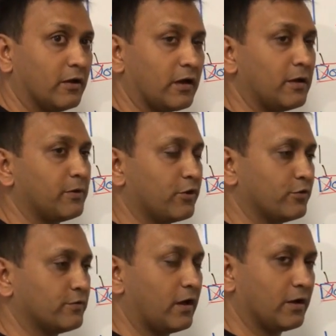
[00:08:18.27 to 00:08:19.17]
Okay,
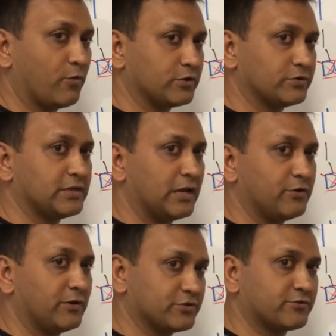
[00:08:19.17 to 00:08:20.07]
because I want to
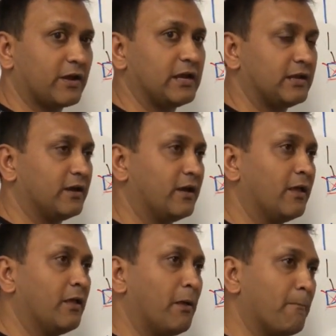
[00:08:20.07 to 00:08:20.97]
tell you in
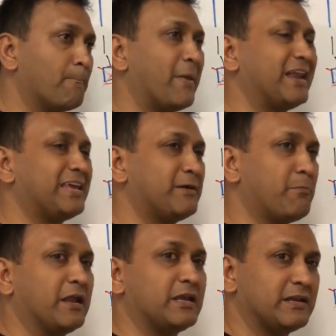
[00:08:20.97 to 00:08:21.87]
Australia,
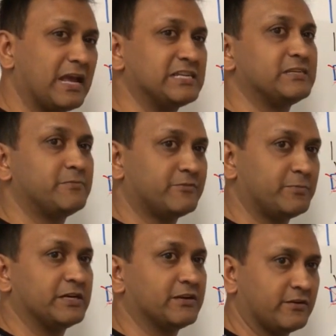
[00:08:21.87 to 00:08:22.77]
many native
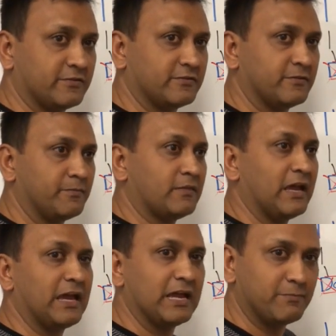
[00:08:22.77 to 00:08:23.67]
speakers,
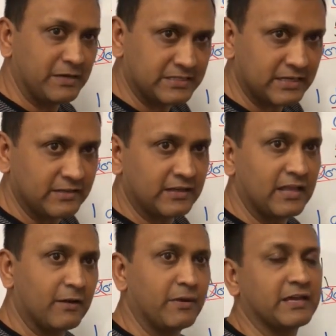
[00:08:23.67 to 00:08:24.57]
they admitted
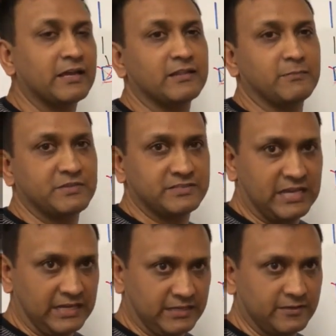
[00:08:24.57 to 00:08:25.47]
that they are making that
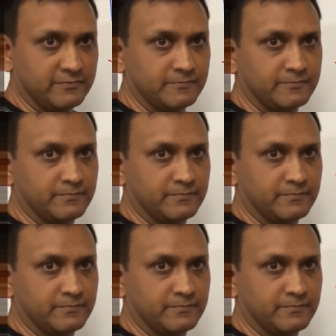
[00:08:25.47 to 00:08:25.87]
mistake.